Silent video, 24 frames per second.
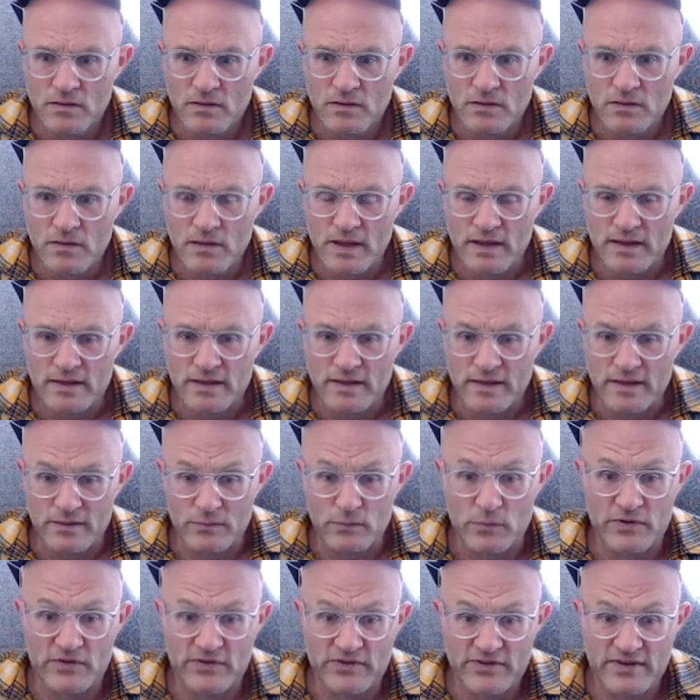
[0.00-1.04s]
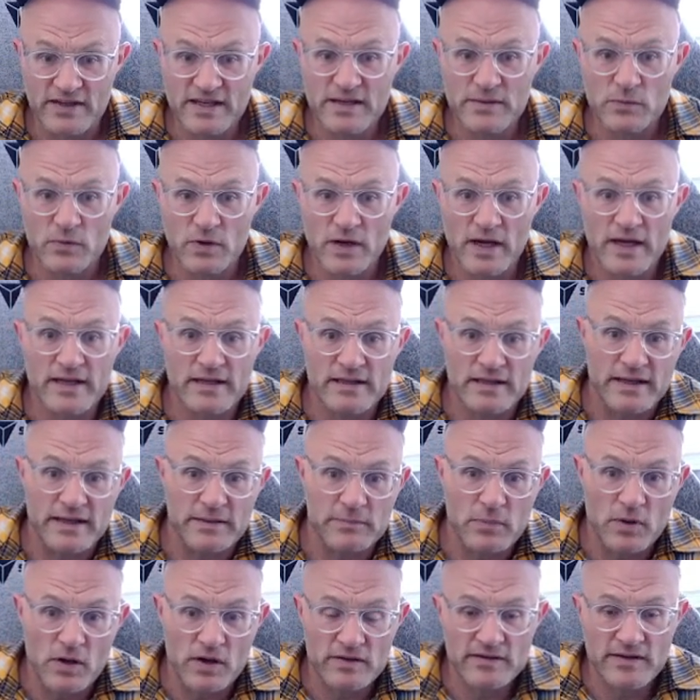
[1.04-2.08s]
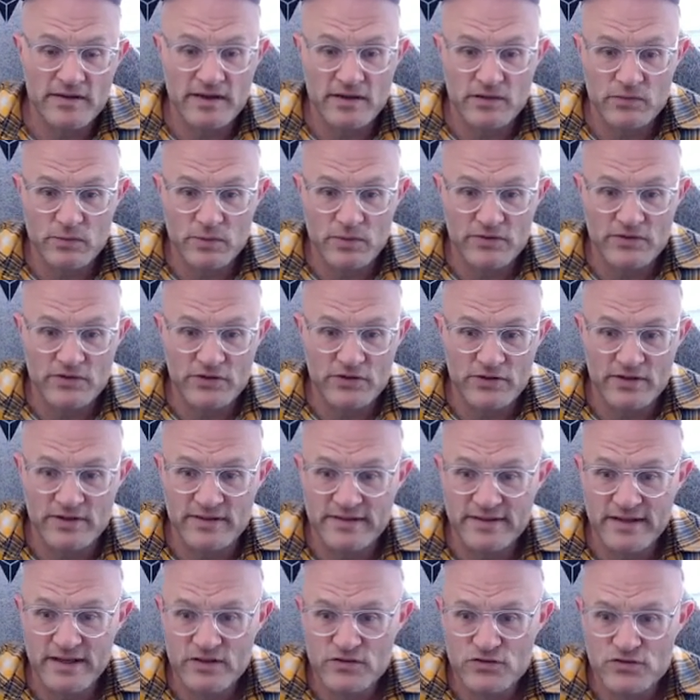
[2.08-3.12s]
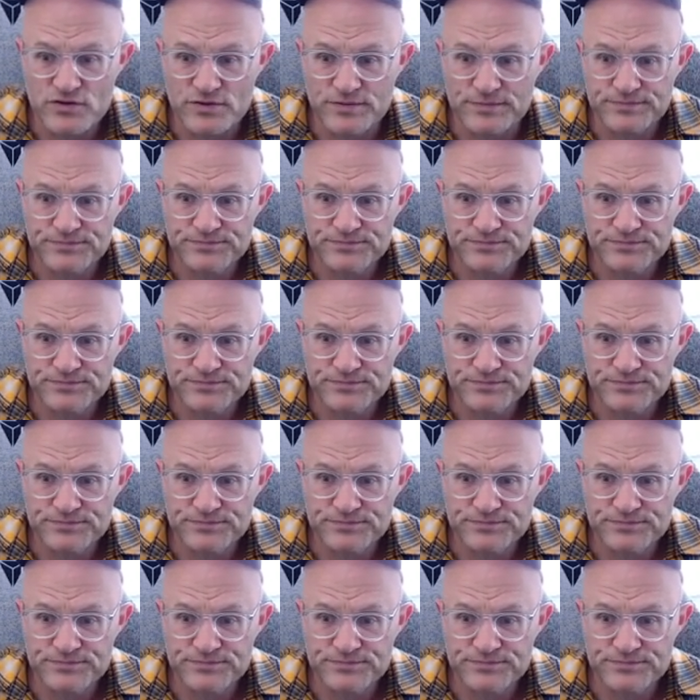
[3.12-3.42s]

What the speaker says: And it would seem, right, like pawn takes was your intention.